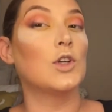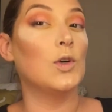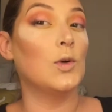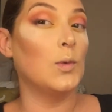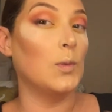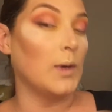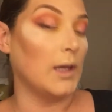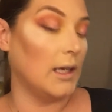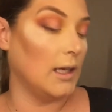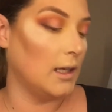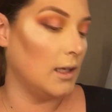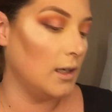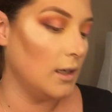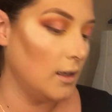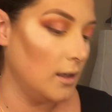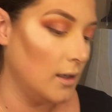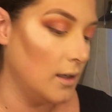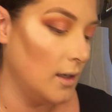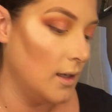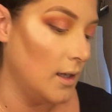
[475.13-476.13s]
Queen.
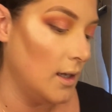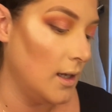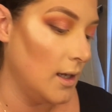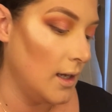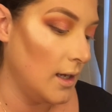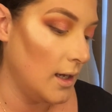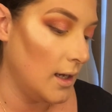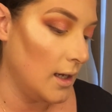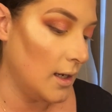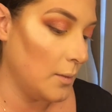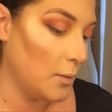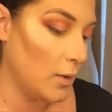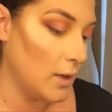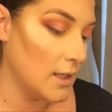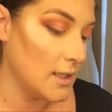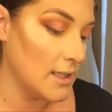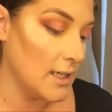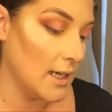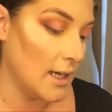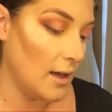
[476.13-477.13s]
I'm going
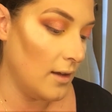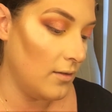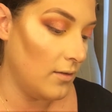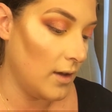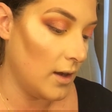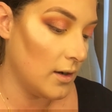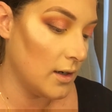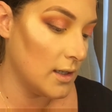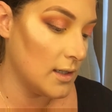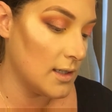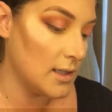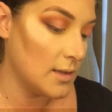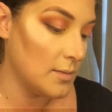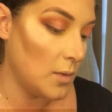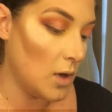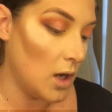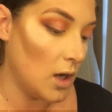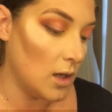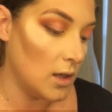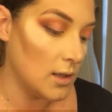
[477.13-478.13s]
to take a very
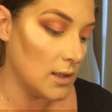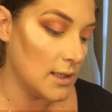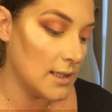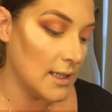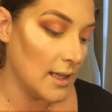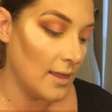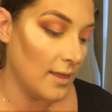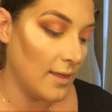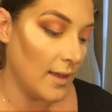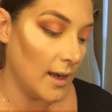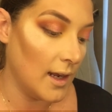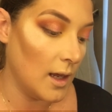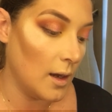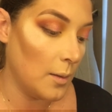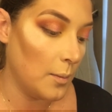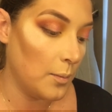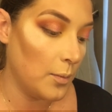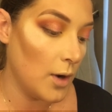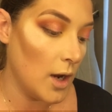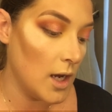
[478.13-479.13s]
small synthetic
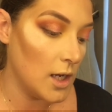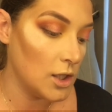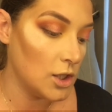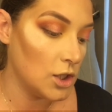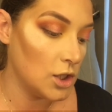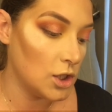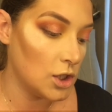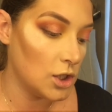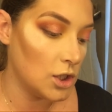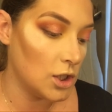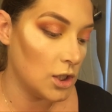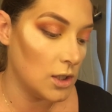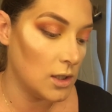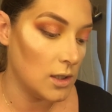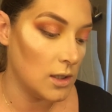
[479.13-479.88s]
brush.